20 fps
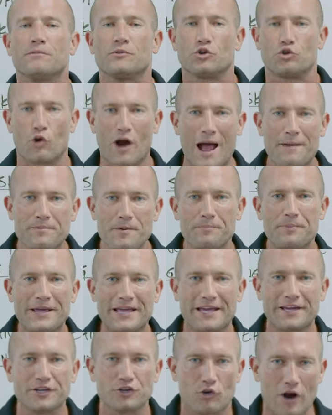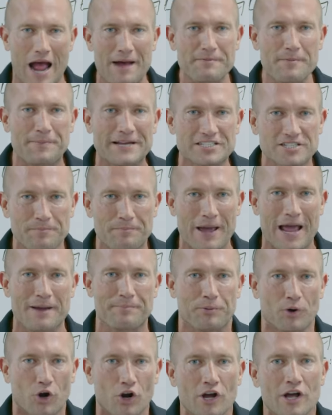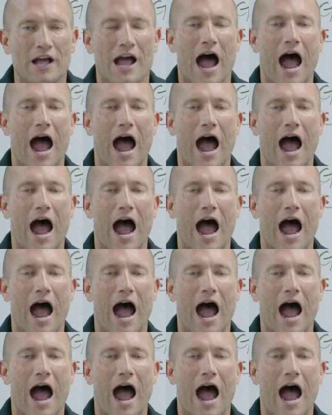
Grab a pen, grab a piece of paper.